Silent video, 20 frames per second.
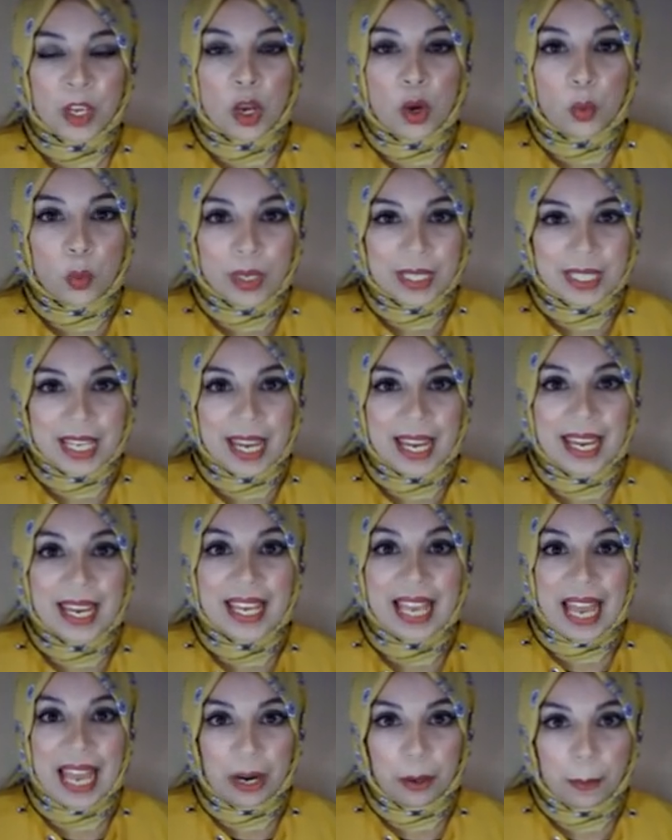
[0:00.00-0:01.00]
We
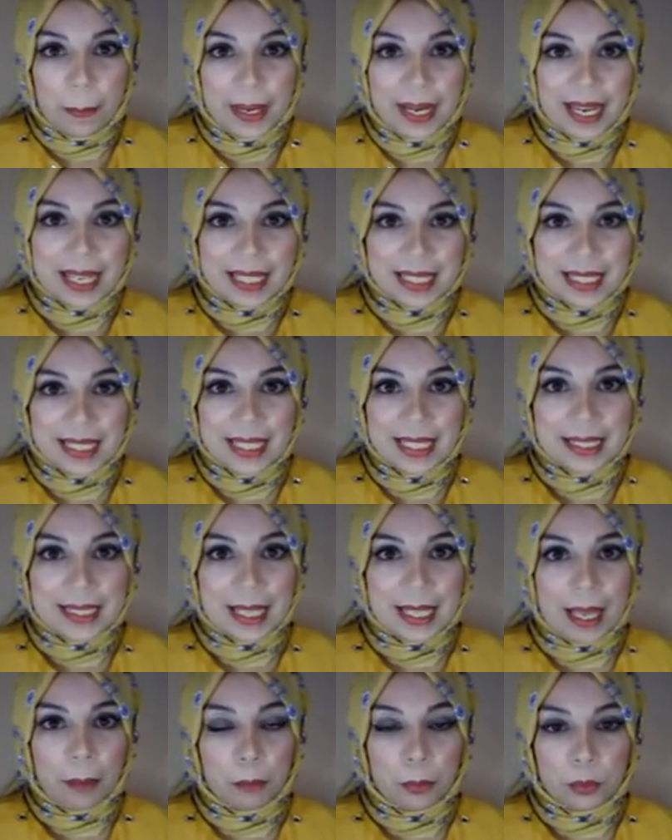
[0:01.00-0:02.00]
take Arabic as an
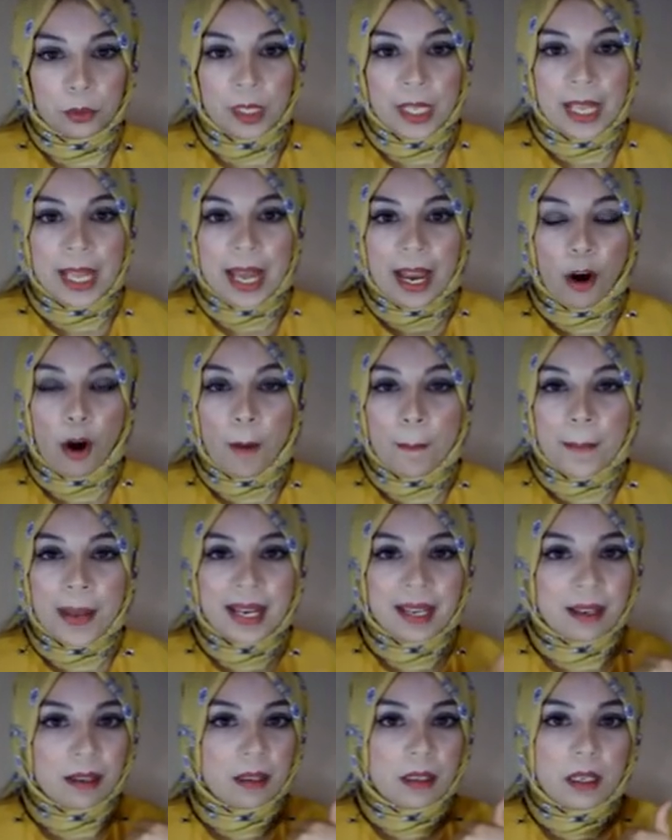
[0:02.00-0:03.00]
example.
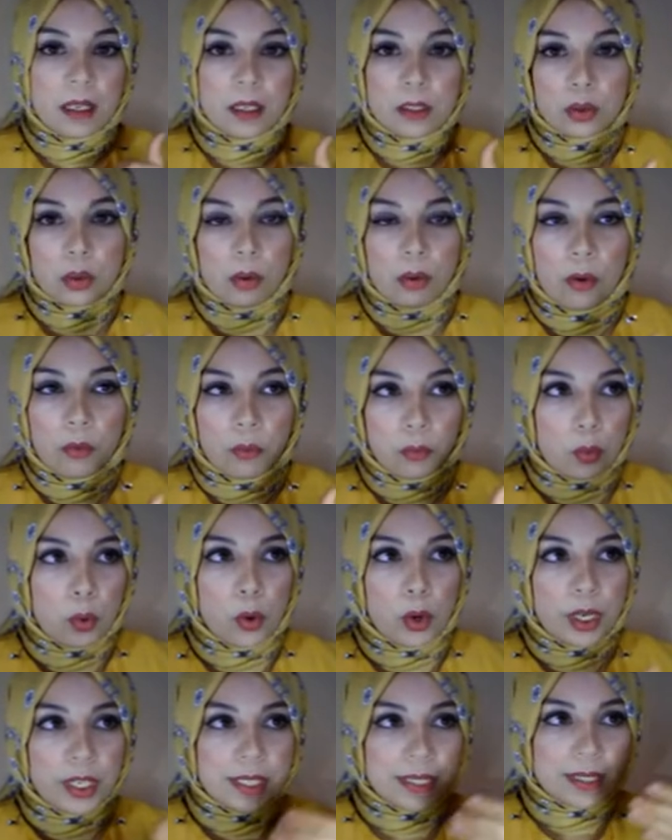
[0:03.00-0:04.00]
Arabic is, of
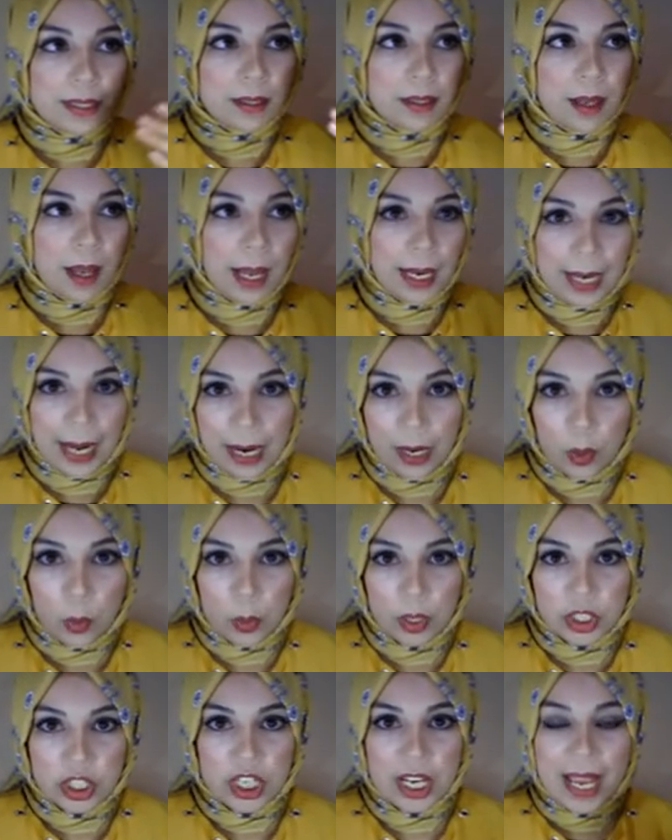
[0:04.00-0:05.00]
course, a
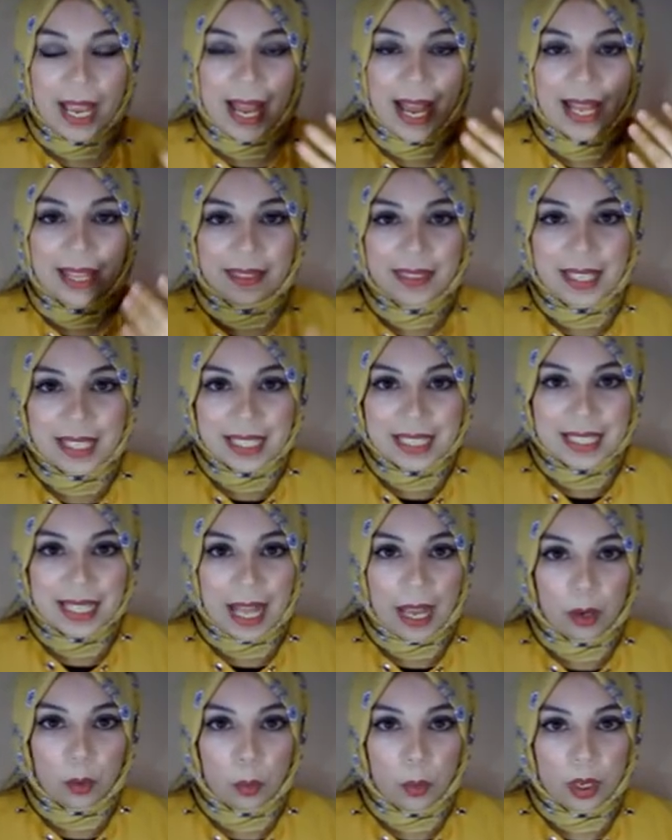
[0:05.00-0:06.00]
language, and this
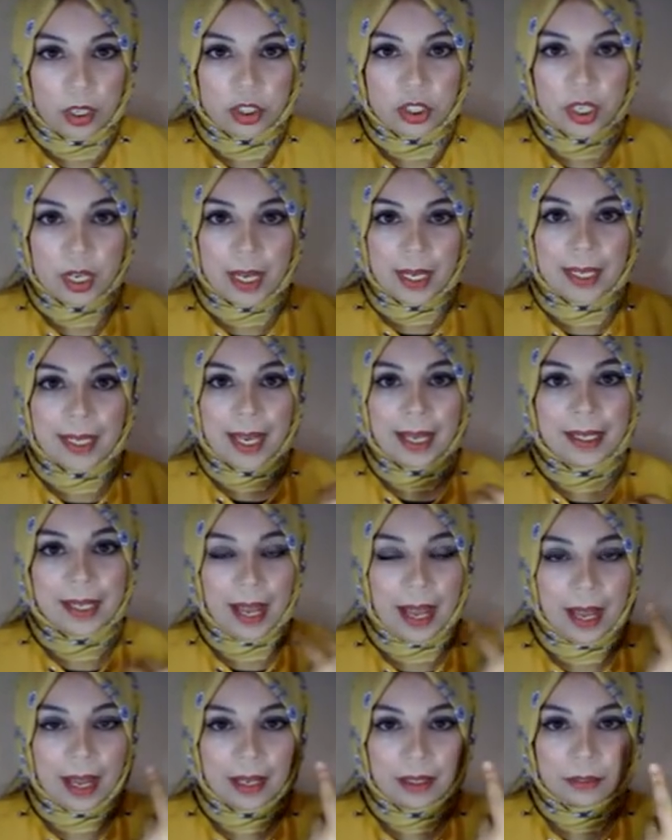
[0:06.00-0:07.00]
language can
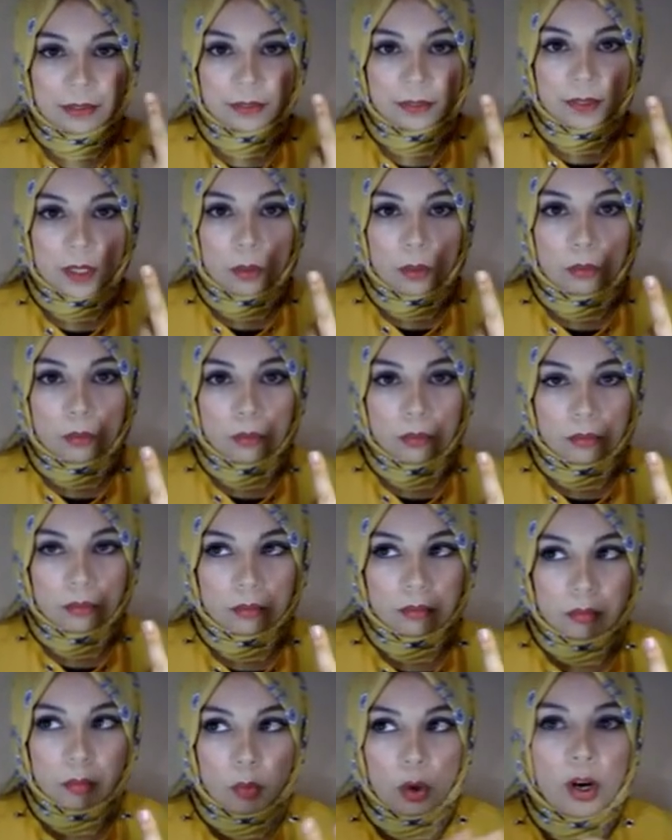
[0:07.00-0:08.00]
have
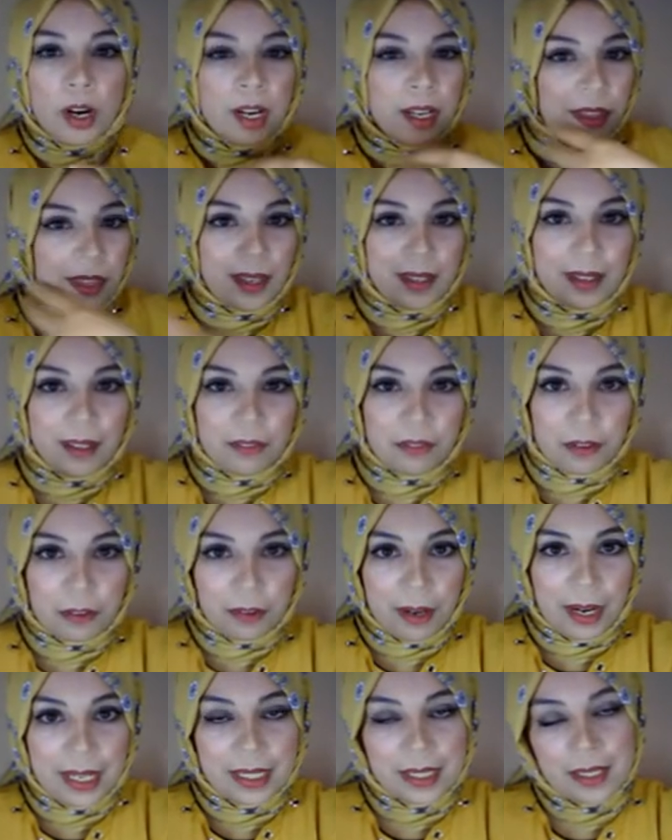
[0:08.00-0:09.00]
more than a
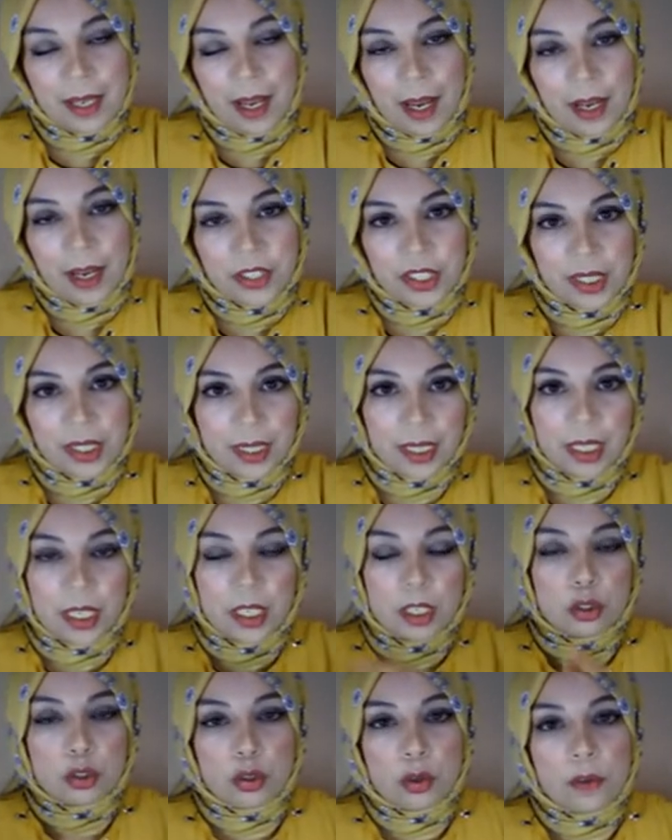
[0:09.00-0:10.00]
variety, actually,
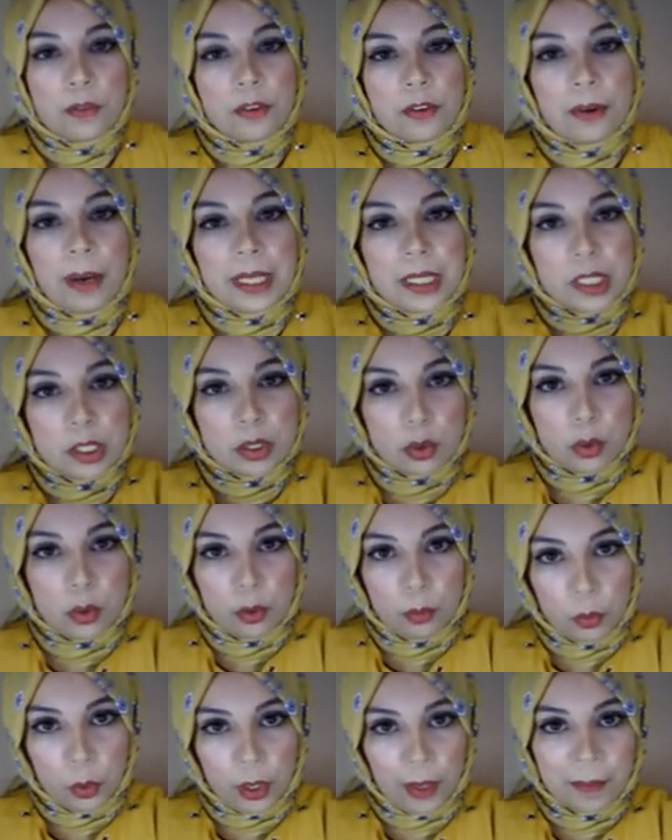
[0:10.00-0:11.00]
2 varieties or
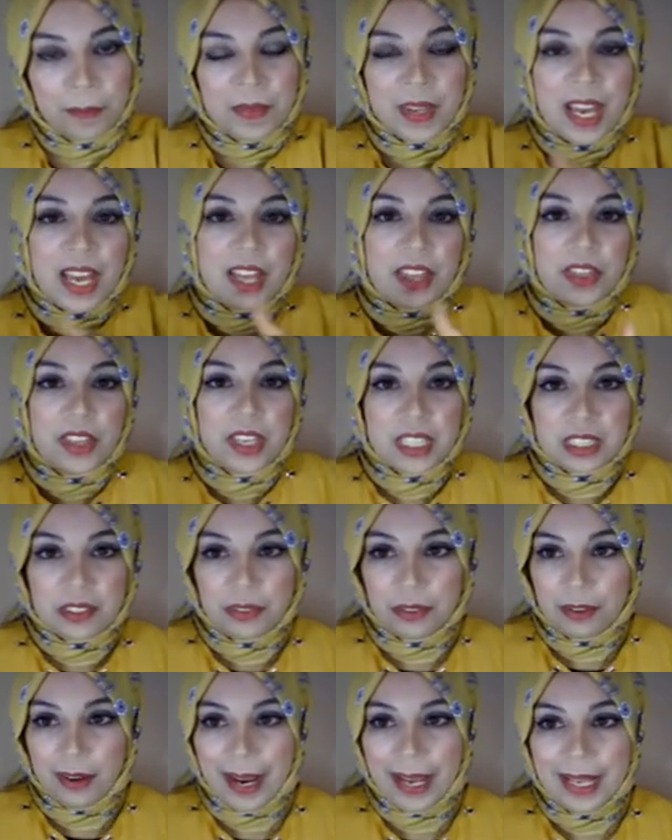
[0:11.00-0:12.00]
more. These
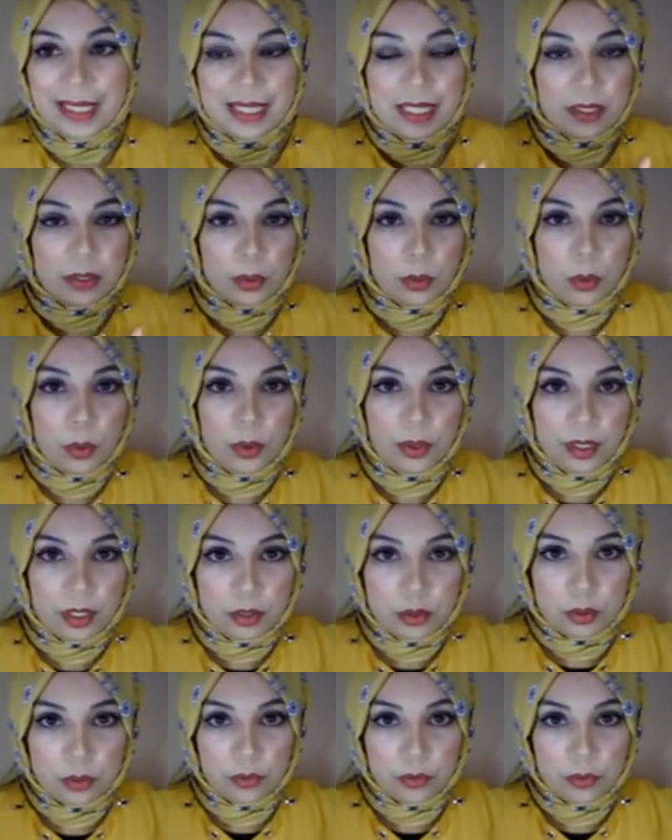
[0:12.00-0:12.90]
varieties, according to